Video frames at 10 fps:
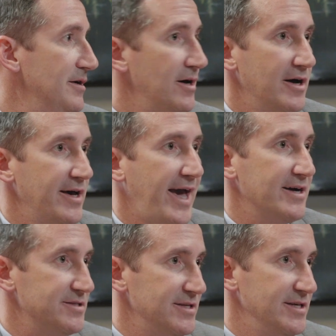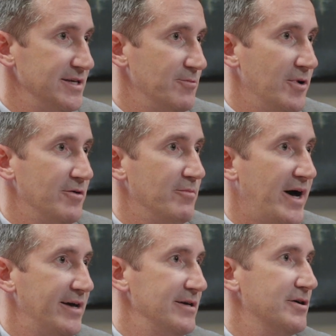accident, well,
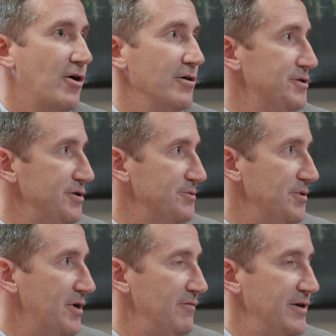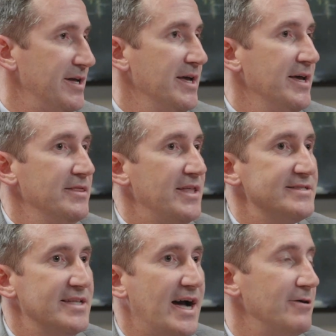my car insurance will cover it.
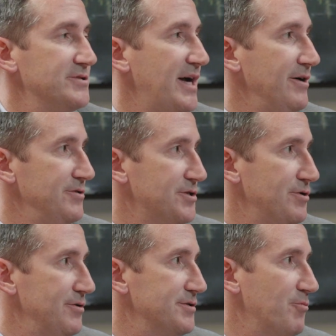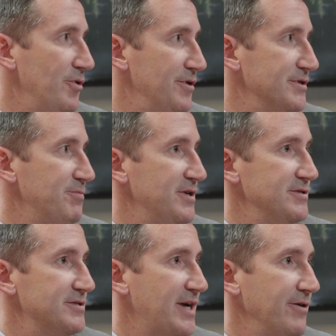That's not how title insurance works,
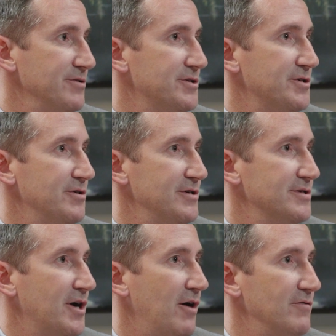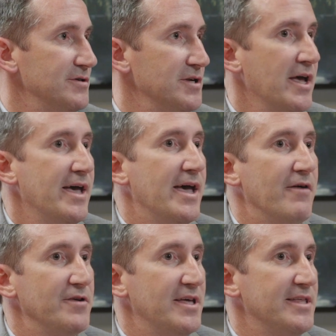because title insurance covers
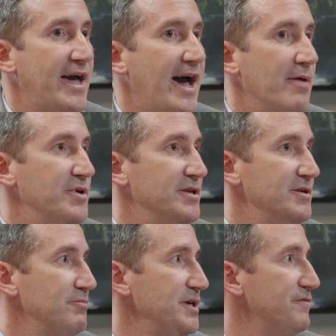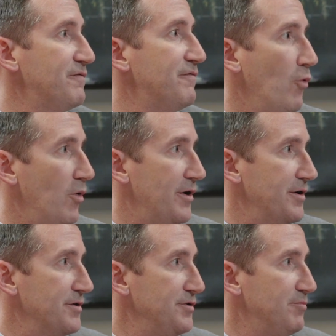everything that happened
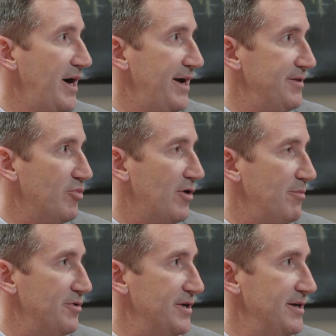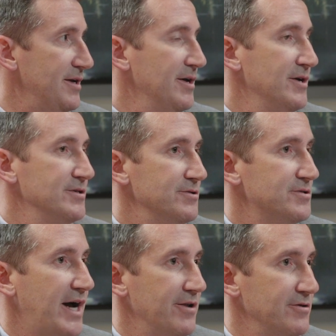before you buy the property. So
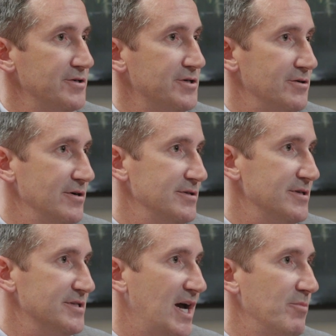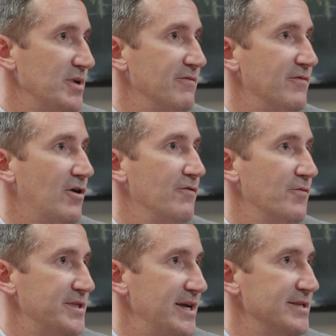title insurance is going to be involved
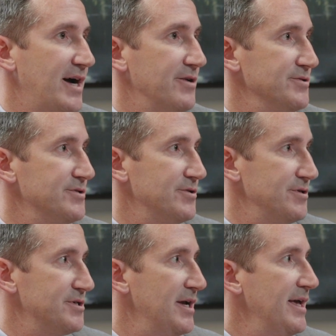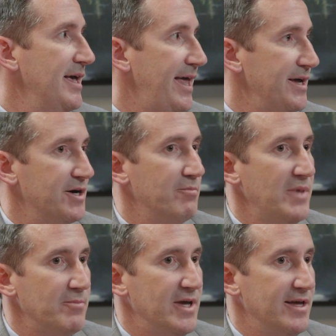with a title search and a
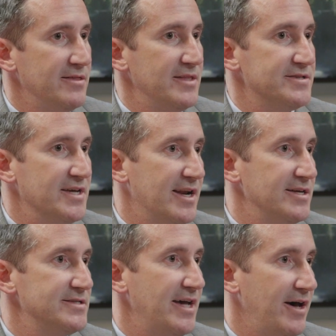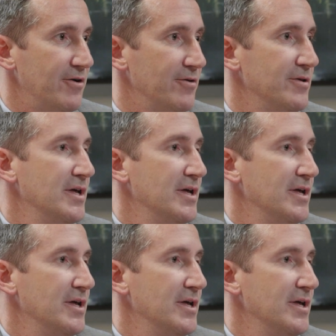commitment that's going to tell